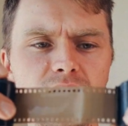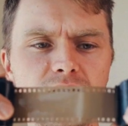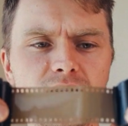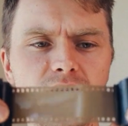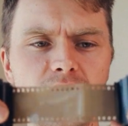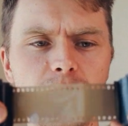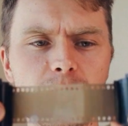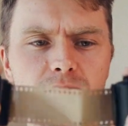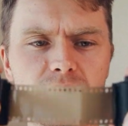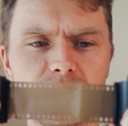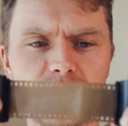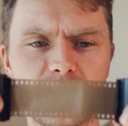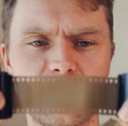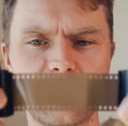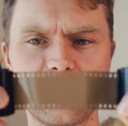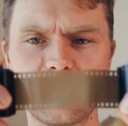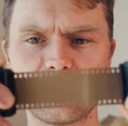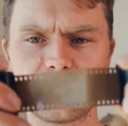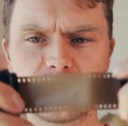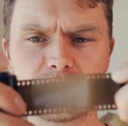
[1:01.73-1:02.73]
Then put the
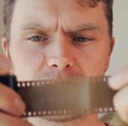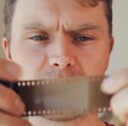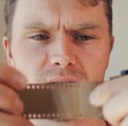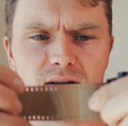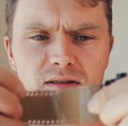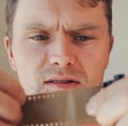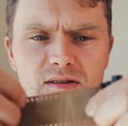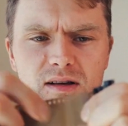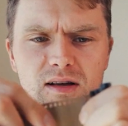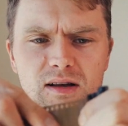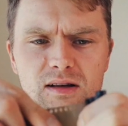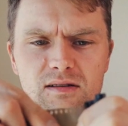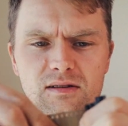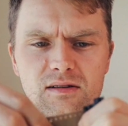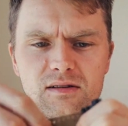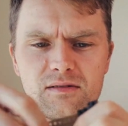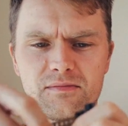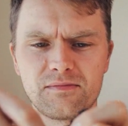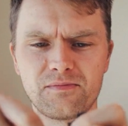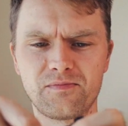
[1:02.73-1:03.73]
cassette back
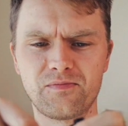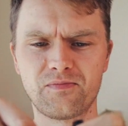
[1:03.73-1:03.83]
together,